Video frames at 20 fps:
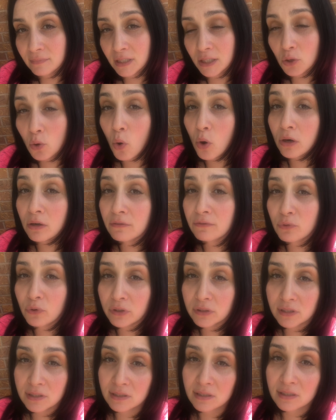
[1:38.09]
in order
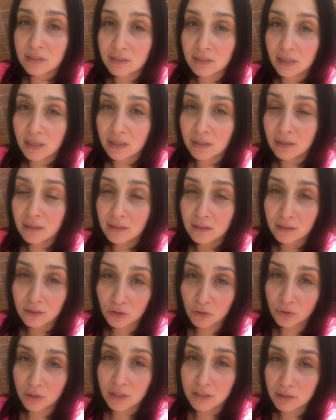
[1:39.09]
for it to succeed,
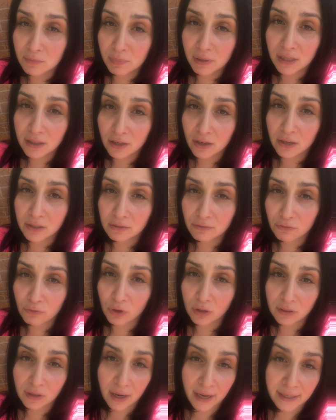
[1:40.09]
you need to be there in the
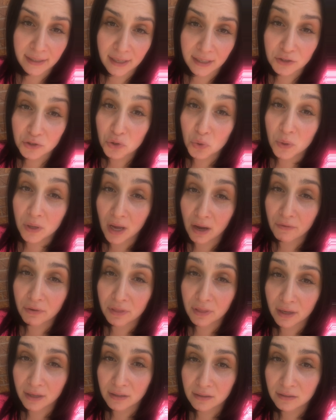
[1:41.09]
front line and doing
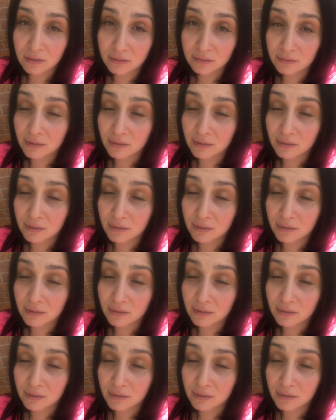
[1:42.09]
everything.